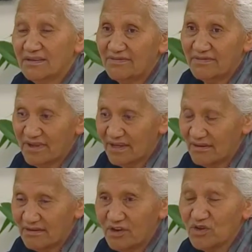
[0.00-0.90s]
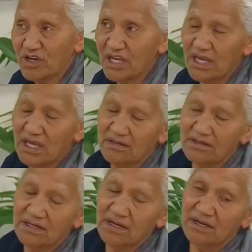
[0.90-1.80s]
if they're looking
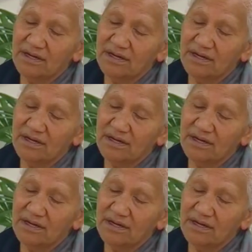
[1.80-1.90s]
at